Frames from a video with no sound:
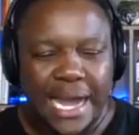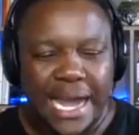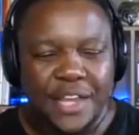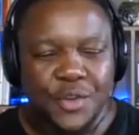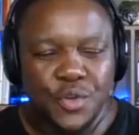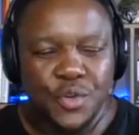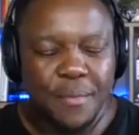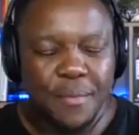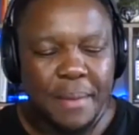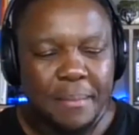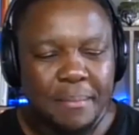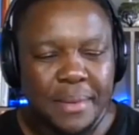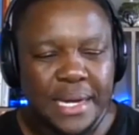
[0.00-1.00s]
I don't
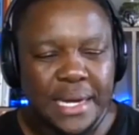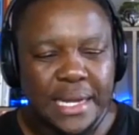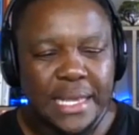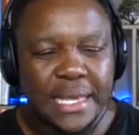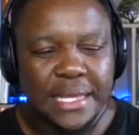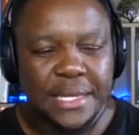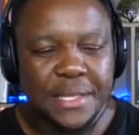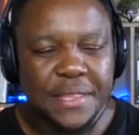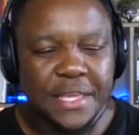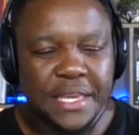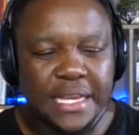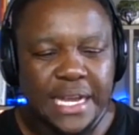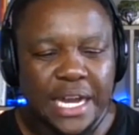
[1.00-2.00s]
remember
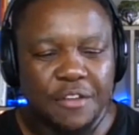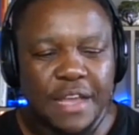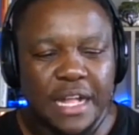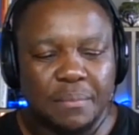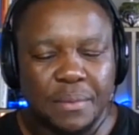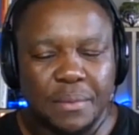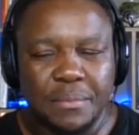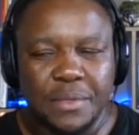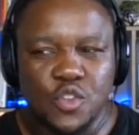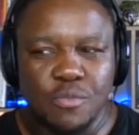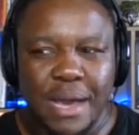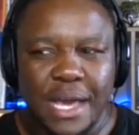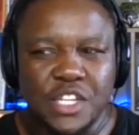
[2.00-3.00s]
anything kind of helping me
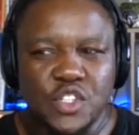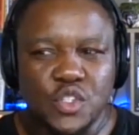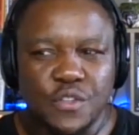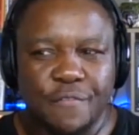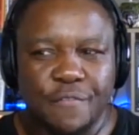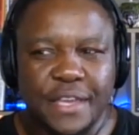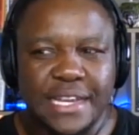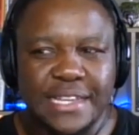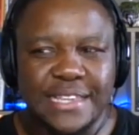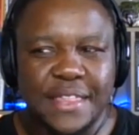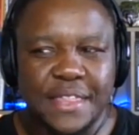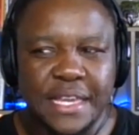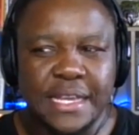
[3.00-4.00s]
to manage those fears.
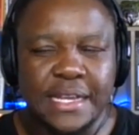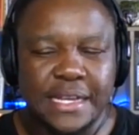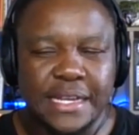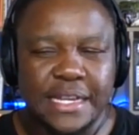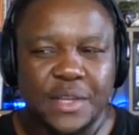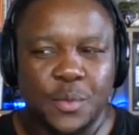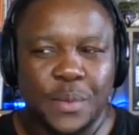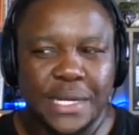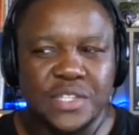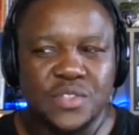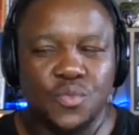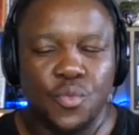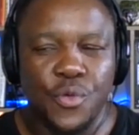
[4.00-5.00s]
I think it
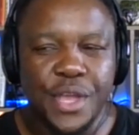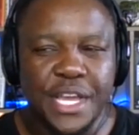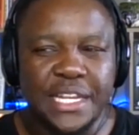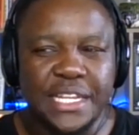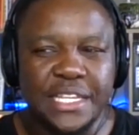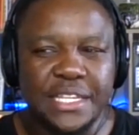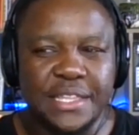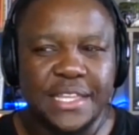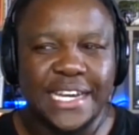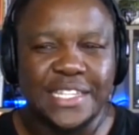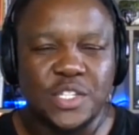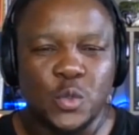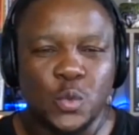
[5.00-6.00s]
was really
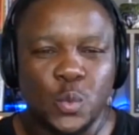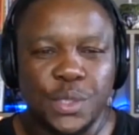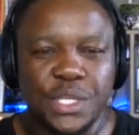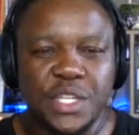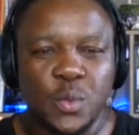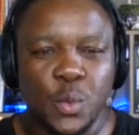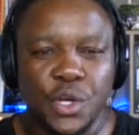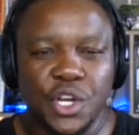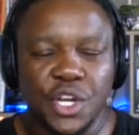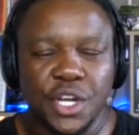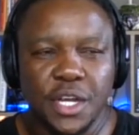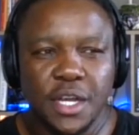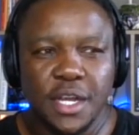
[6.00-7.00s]
that we
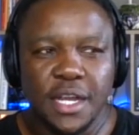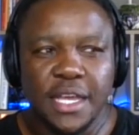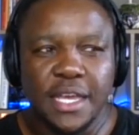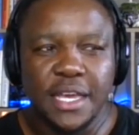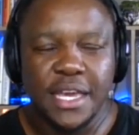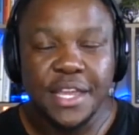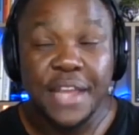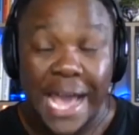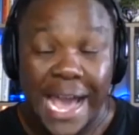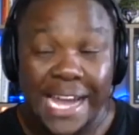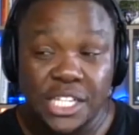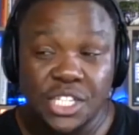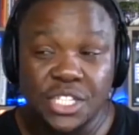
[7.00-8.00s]
were in
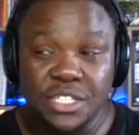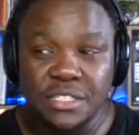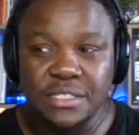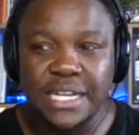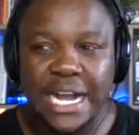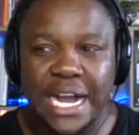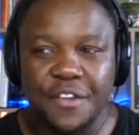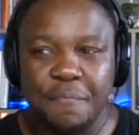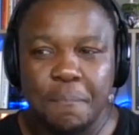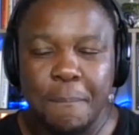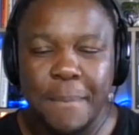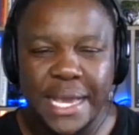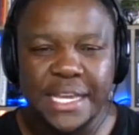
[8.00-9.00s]
action, kind of
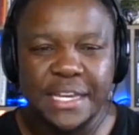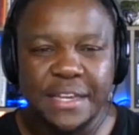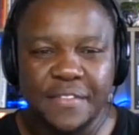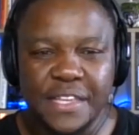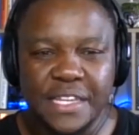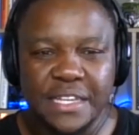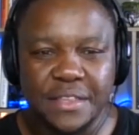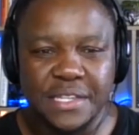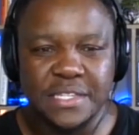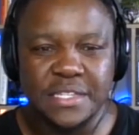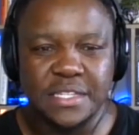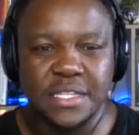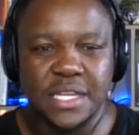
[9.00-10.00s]
making
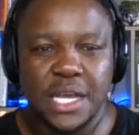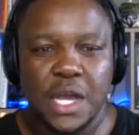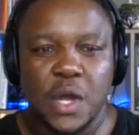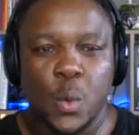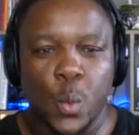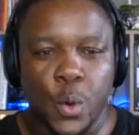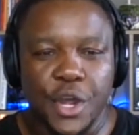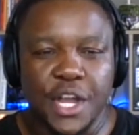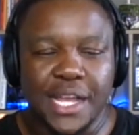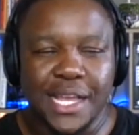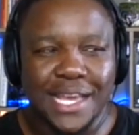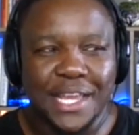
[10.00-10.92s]
this work.